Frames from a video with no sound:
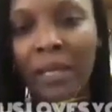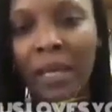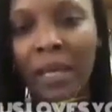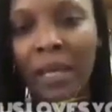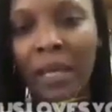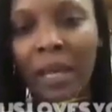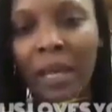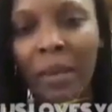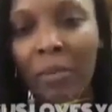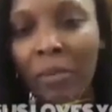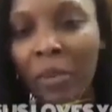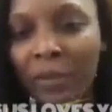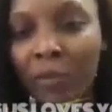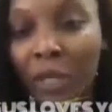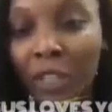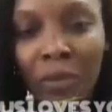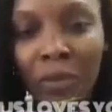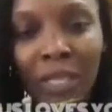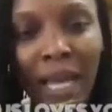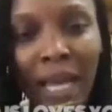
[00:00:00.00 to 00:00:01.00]
But if we
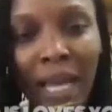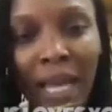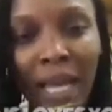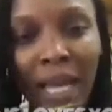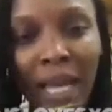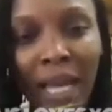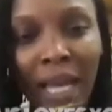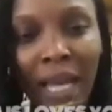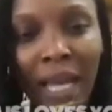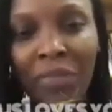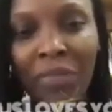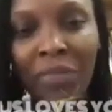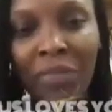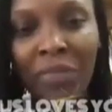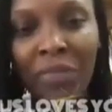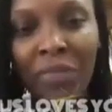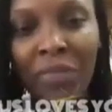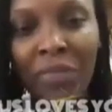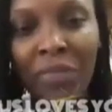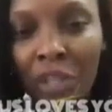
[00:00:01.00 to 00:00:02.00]
don't act,
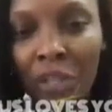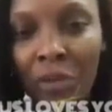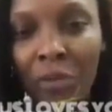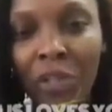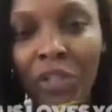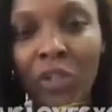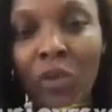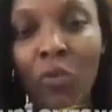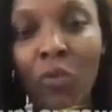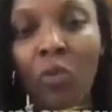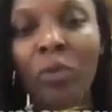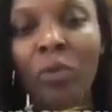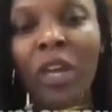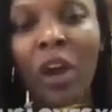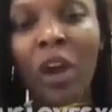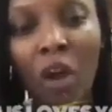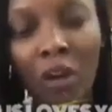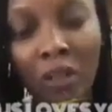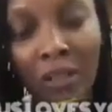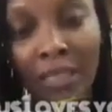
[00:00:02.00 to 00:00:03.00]
this new generation will
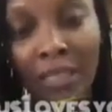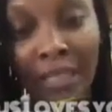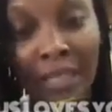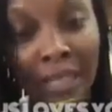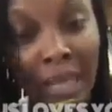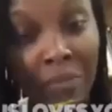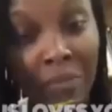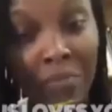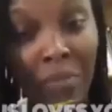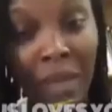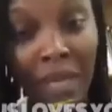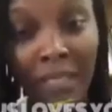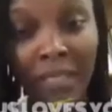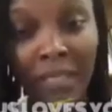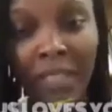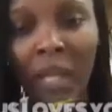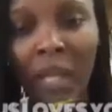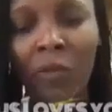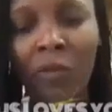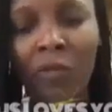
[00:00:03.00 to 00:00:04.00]
be haunted like
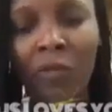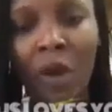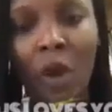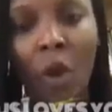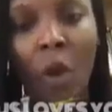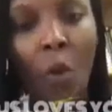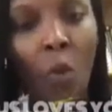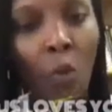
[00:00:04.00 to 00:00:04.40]
myself,